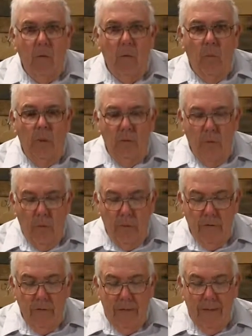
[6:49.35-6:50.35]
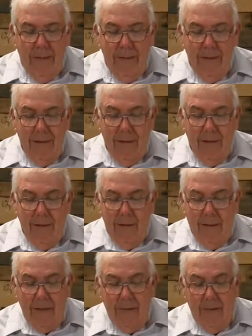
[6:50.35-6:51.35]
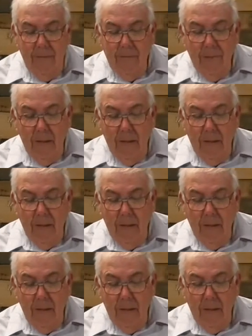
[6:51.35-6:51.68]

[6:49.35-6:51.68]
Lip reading: We're trying to get connected.